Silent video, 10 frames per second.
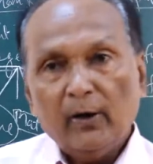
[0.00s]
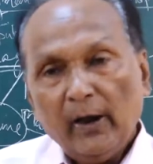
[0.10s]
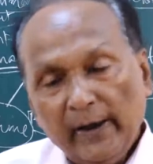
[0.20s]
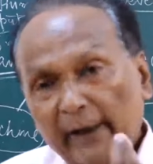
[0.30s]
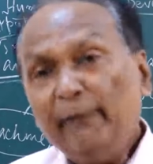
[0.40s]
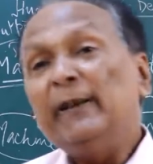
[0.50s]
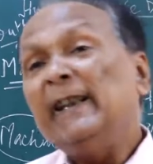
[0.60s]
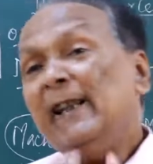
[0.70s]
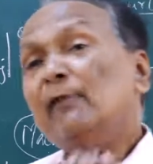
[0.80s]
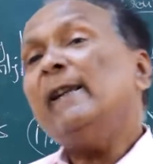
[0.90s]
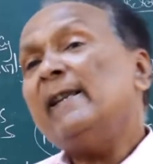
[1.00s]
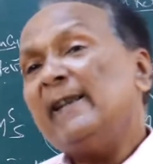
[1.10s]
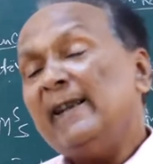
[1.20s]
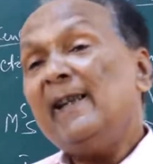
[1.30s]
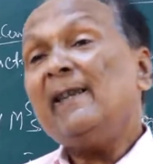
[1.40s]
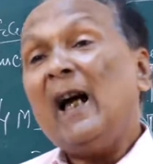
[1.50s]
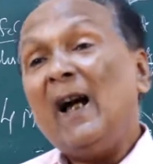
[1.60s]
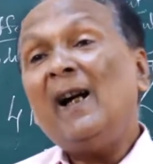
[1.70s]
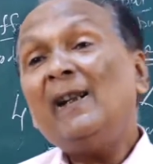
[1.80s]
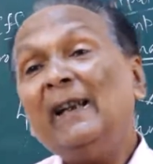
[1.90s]
If these wastages
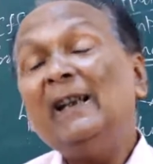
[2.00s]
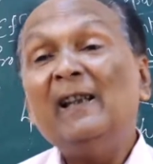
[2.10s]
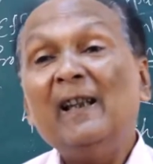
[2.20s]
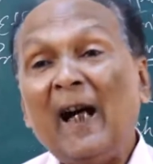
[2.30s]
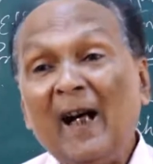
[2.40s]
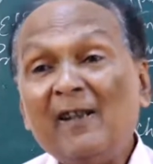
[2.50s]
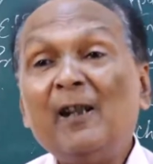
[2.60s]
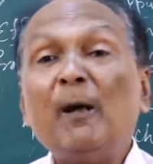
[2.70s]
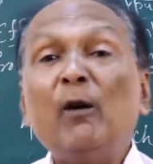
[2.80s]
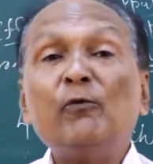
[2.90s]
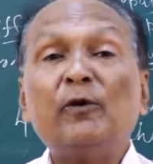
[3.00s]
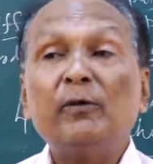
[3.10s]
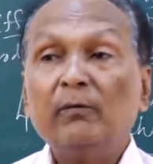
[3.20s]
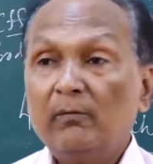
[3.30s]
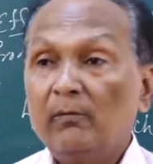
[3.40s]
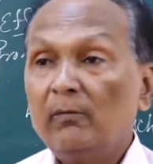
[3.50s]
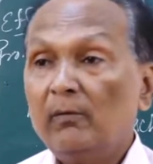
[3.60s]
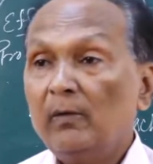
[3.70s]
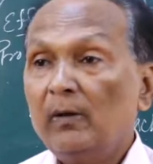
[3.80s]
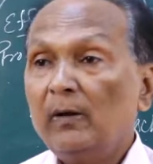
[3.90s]
are in large amount,
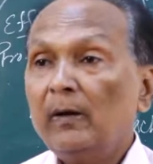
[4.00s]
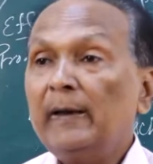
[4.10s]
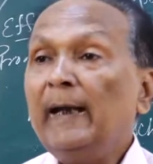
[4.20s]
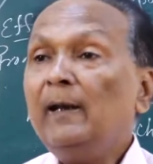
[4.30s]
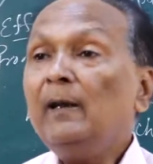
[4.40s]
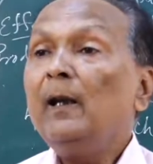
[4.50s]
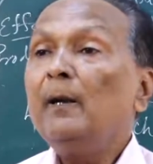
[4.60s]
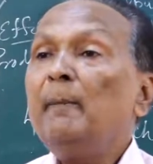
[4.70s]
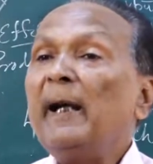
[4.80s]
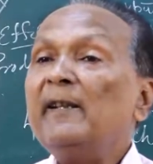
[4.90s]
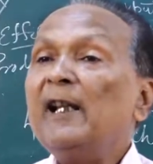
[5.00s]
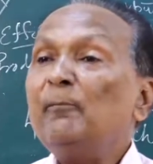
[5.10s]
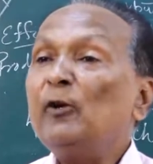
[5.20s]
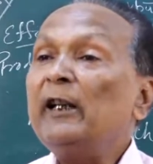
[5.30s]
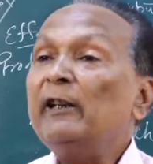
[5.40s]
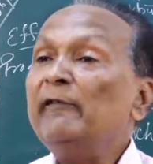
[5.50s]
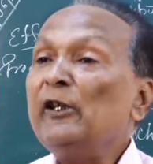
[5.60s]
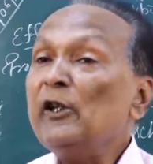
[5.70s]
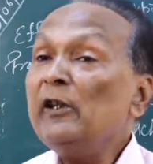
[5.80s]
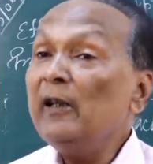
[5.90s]
then material productivity
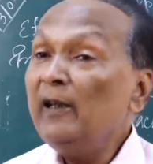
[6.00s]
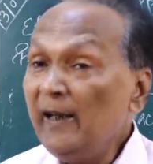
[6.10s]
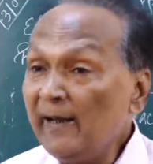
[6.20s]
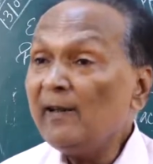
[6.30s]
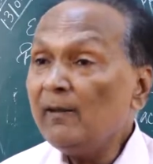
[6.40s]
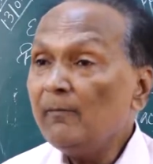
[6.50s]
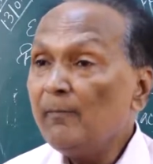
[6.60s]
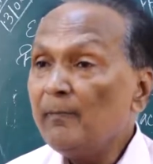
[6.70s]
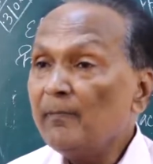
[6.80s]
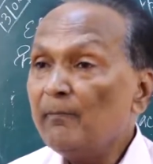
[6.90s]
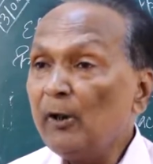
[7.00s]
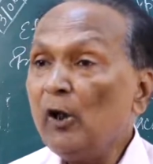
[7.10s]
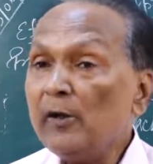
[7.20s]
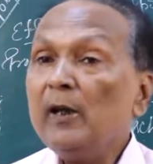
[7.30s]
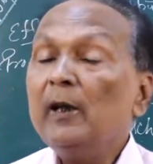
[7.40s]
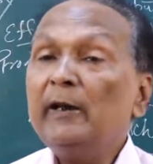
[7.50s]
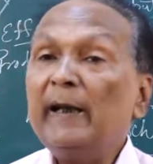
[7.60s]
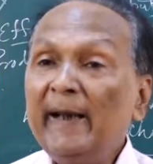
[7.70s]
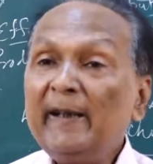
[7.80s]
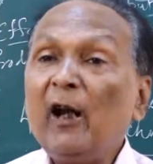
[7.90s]
is lesser, because the
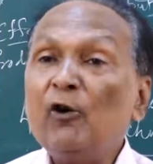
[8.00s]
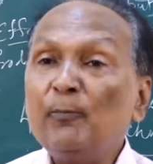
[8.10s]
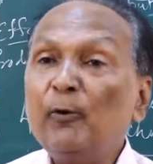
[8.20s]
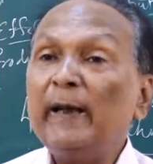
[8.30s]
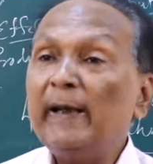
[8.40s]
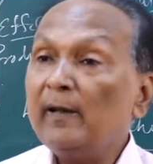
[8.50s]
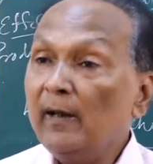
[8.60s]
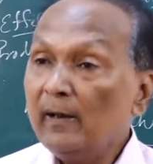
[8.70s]
net output is